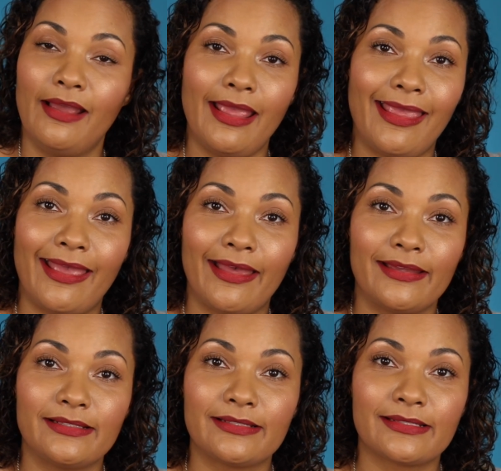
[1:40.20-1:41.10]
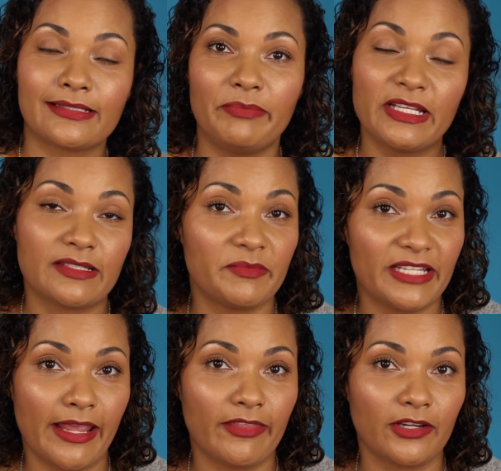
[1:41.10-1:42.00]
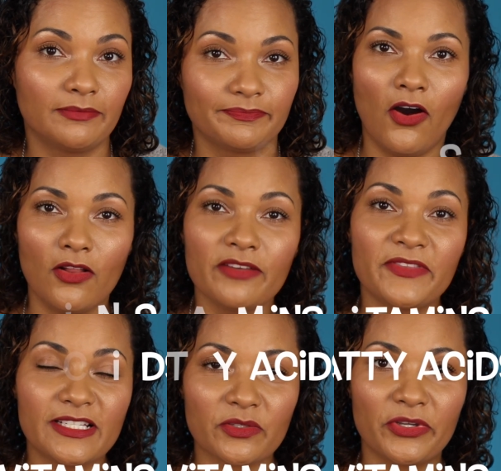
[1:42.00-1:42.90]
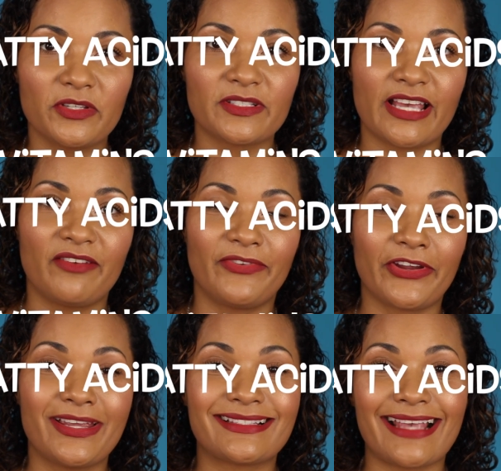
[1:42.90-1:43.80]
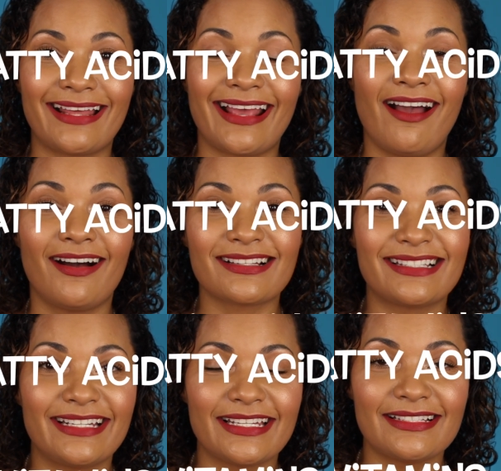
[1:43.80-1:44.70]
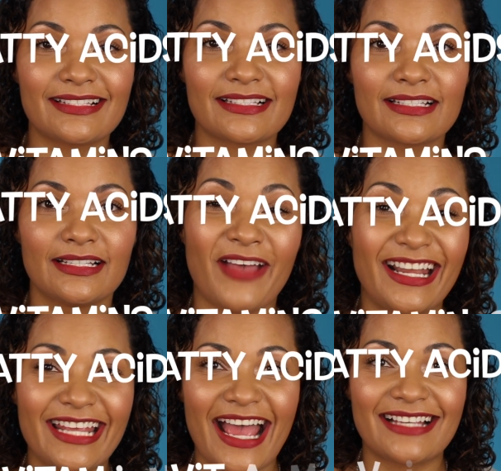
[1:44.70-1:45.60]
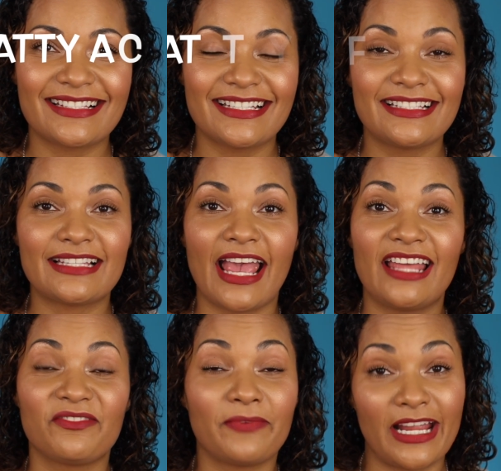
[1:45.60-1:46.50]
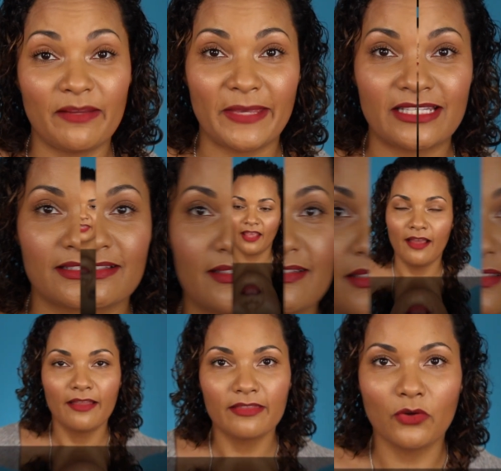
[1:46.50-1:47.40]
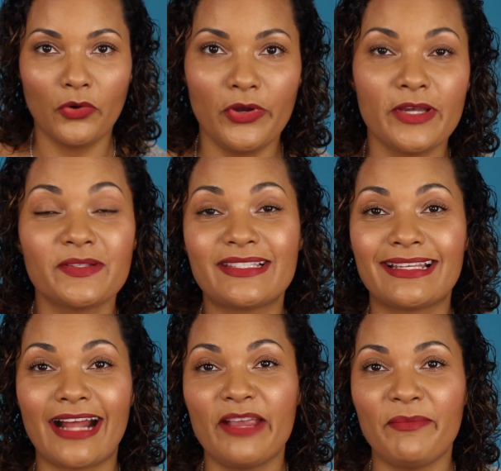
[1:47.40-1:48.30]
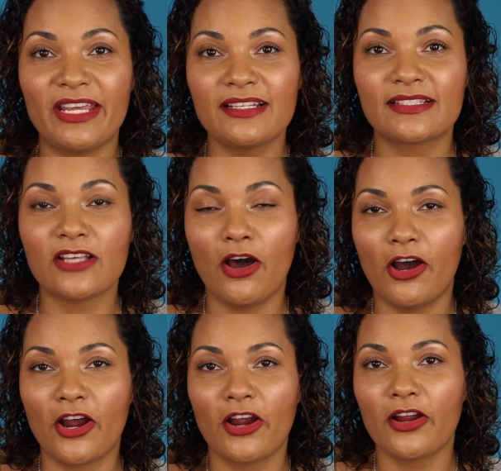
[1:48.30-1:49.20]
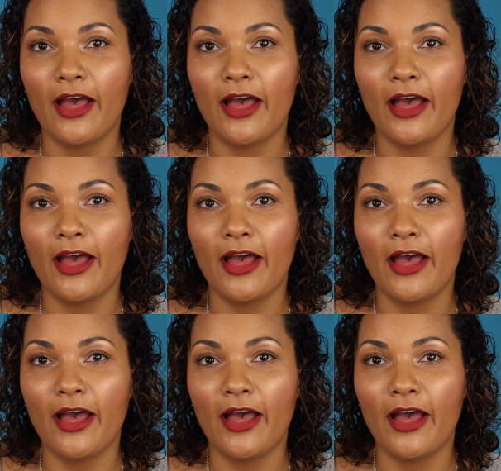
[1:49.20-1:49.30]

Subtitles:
and mix them together. All of these oils have various antioxidants, fatty acids, and vitamins. The oils that I mix are